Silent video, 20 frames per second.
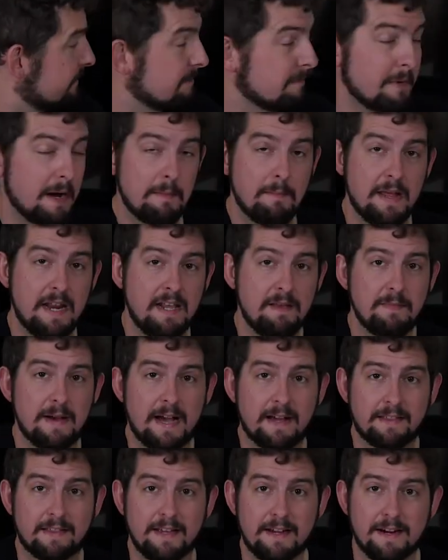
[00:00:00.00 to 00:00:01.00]
my Mini
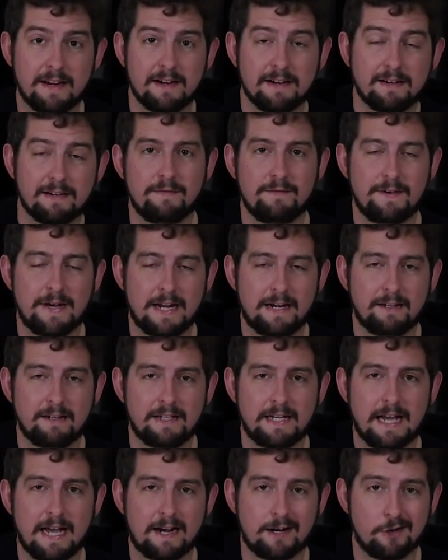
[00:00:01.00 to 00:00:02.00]
back there finally
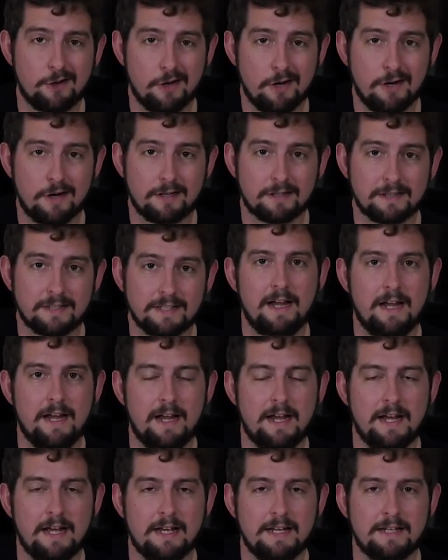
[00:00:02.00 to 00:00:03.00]
got clogged
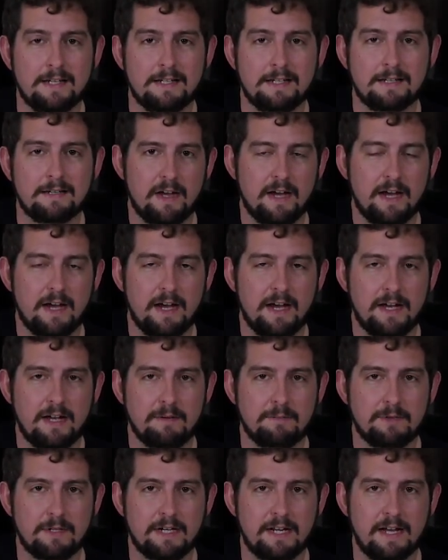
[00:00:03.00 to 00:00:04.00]
and
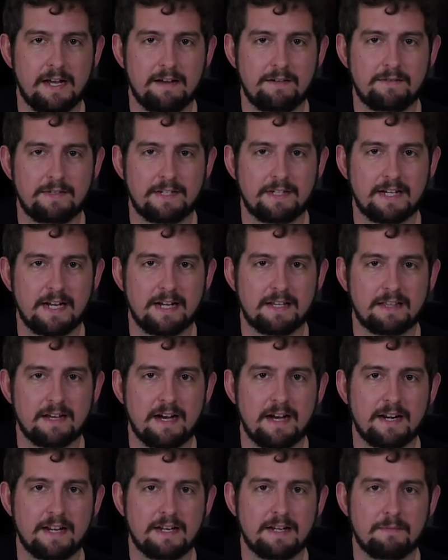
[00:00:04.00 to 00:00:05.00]
I'm gonna have to take the
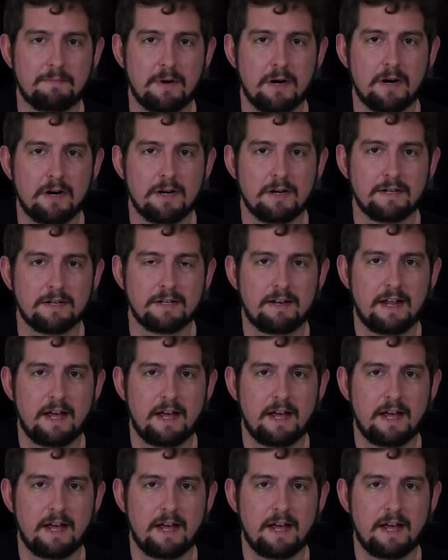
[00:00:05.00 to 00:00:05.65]
hot end apart.